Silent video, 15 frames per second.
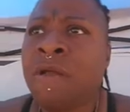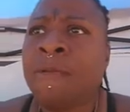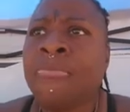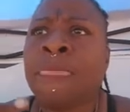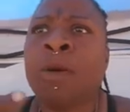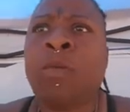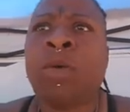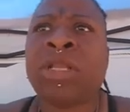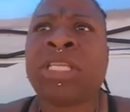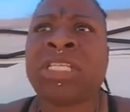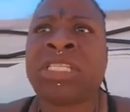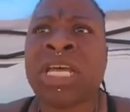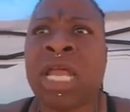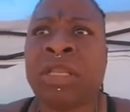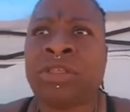or what does
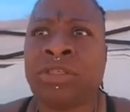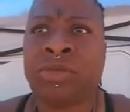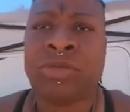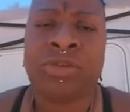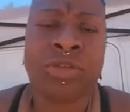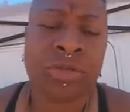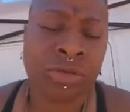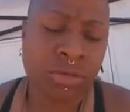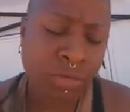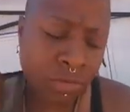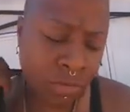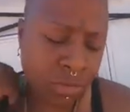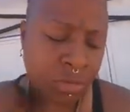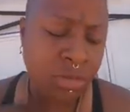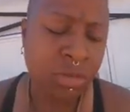solitude do?
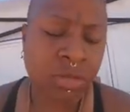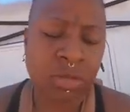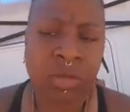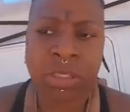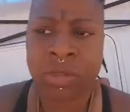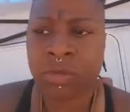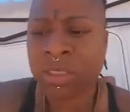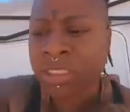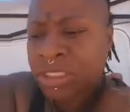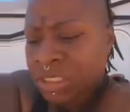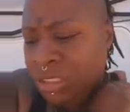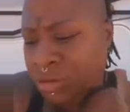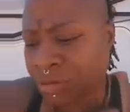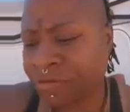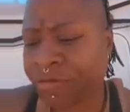What does it
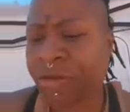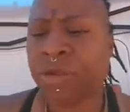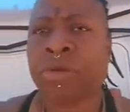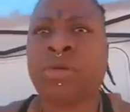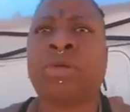do for you?